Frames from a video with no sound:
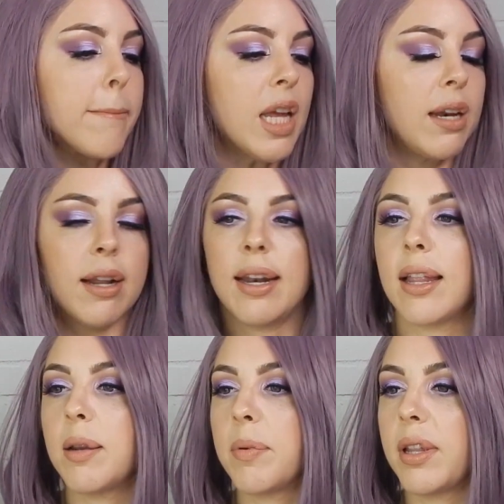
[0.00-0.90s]
You know, and now
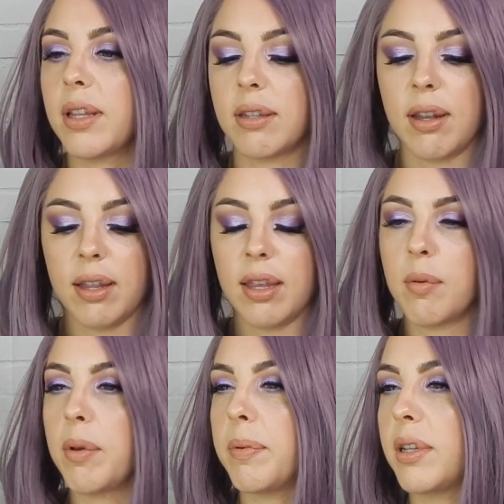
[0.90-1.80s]
that I'm putting this on, I think it
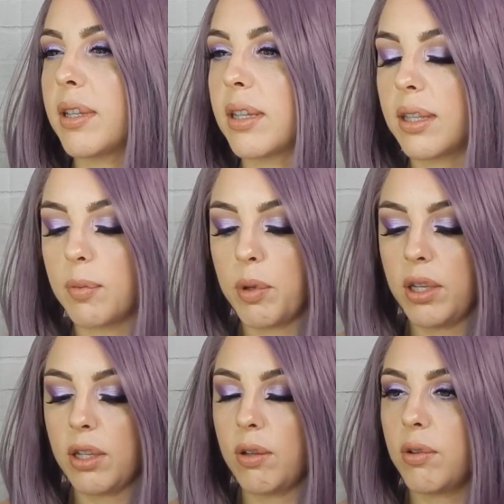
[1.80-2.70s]
might be just a
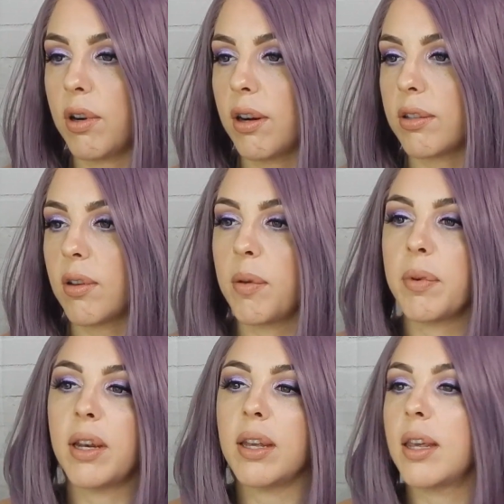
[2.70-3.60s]
smidge too dark, so I'm
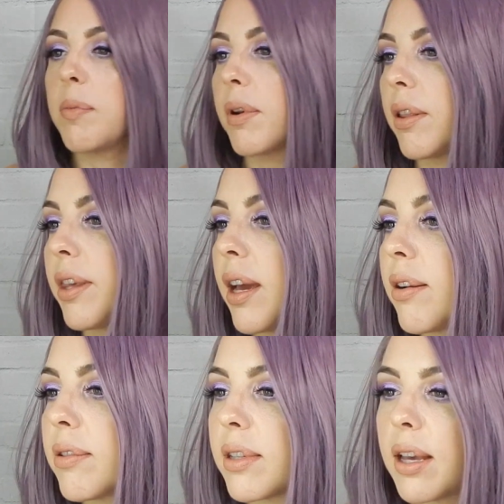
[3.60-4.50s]
going to keep it on the
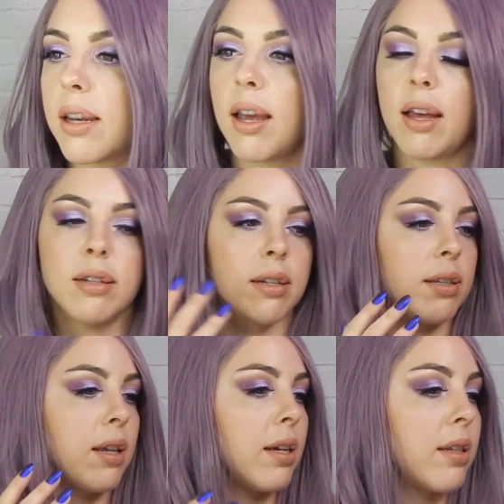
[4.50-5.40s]
outside
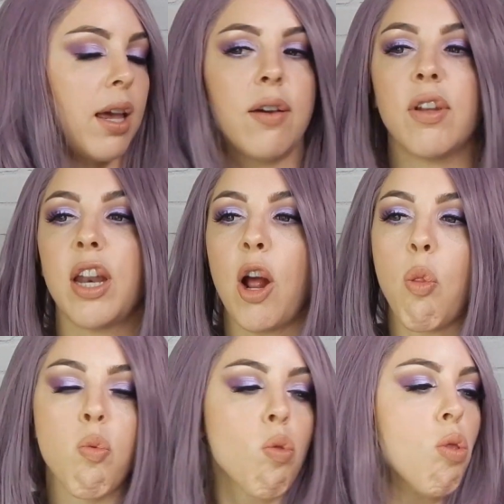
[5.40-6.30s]
edges as I have it
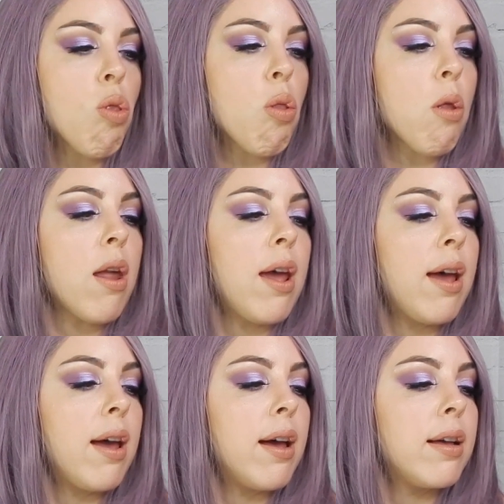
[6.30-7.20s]
now.
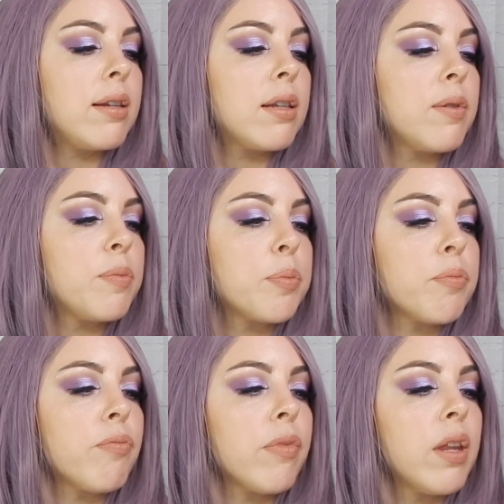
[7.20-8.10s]
And
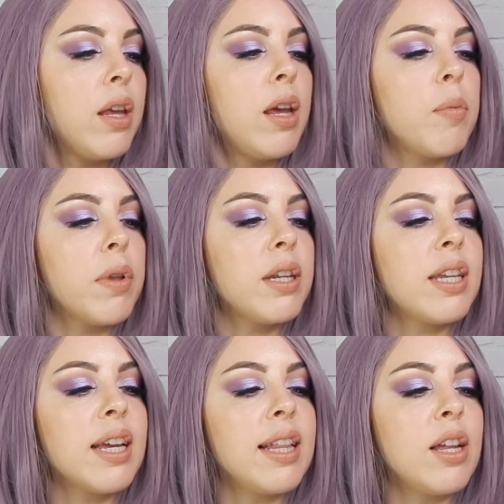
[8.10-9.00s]
I'm going to
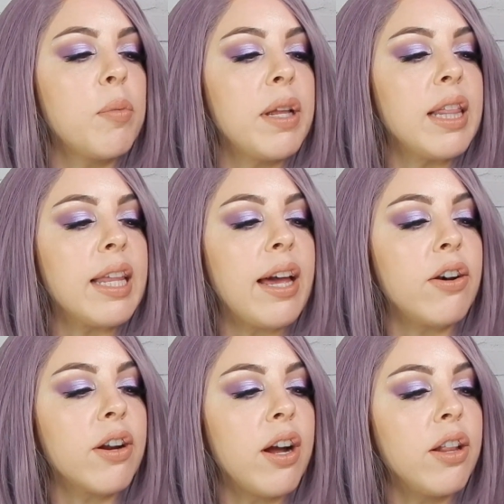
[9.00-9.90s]
take a little bit
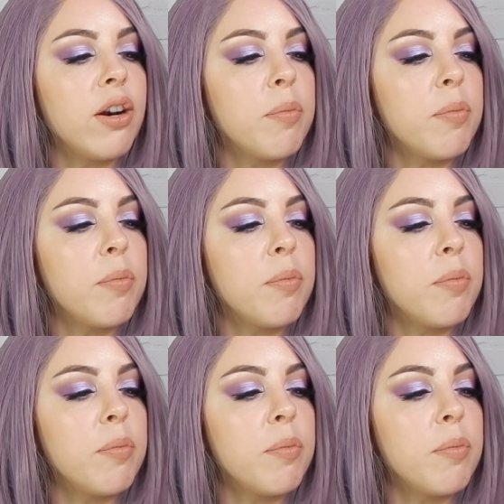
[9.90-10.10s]
lighter color.